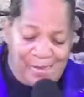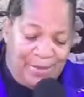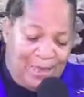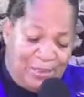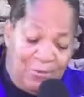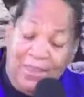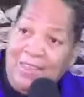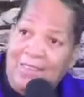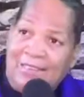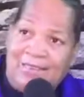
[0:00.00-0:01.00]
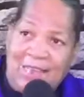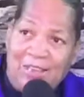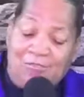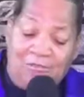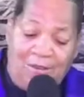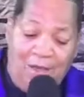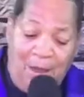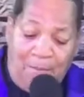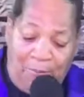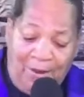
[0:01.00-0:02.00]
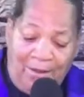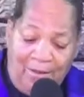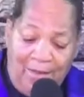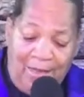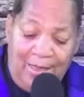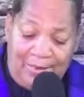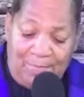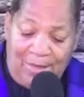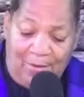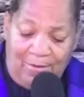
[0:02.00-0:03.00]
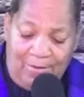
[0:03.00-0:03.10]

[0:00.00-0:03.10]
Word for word: That's what intercessory prayer is about.